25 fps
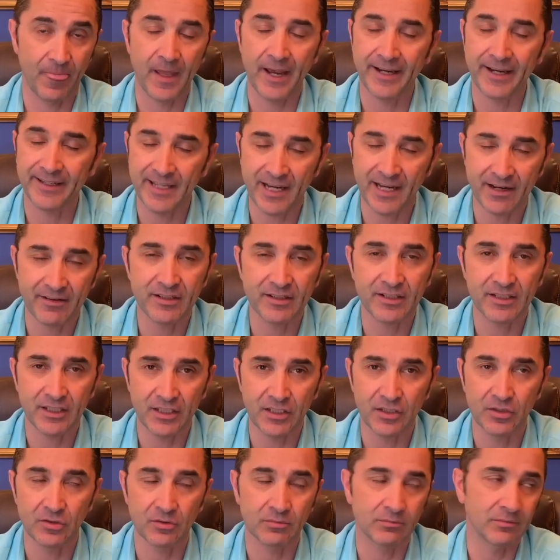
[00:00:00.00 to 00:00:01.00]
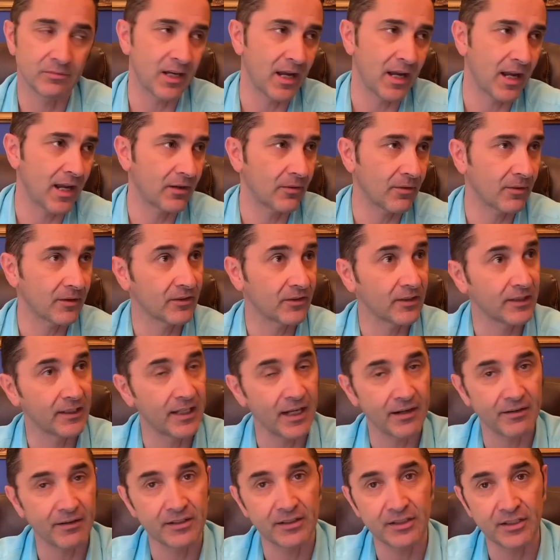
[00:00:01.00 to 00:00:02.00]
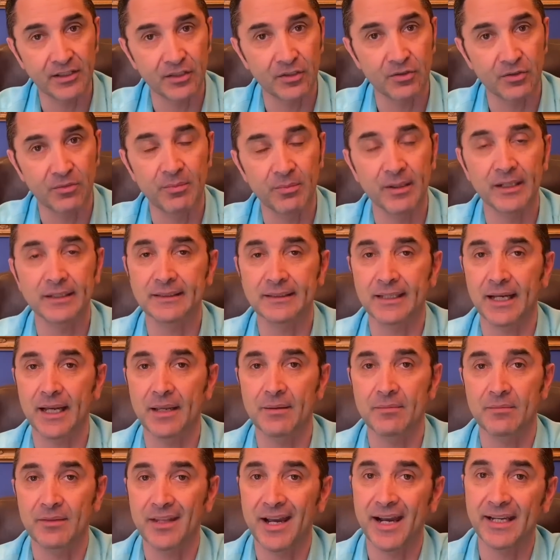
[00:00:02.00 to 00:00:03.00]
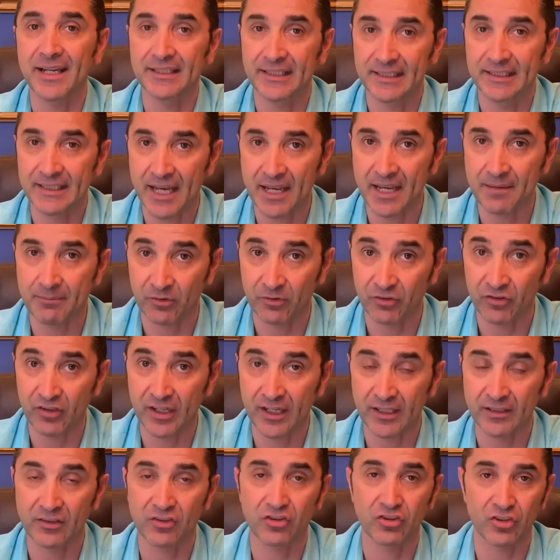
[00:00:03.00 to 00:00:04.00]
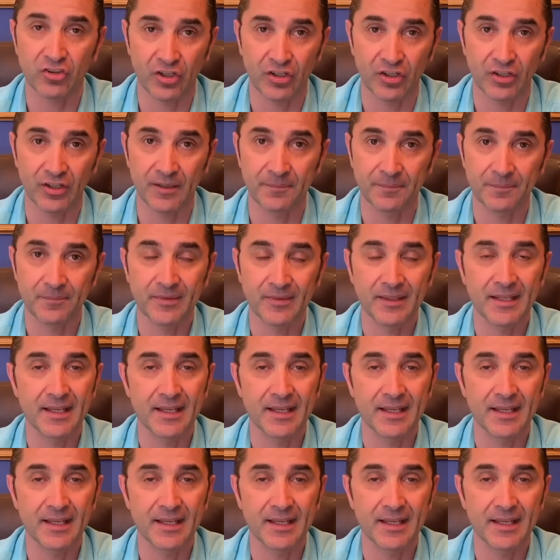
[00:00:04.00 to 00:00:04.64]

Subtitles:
I guarantee you, no, I don't want to say guarantee you, but I'm 99% certain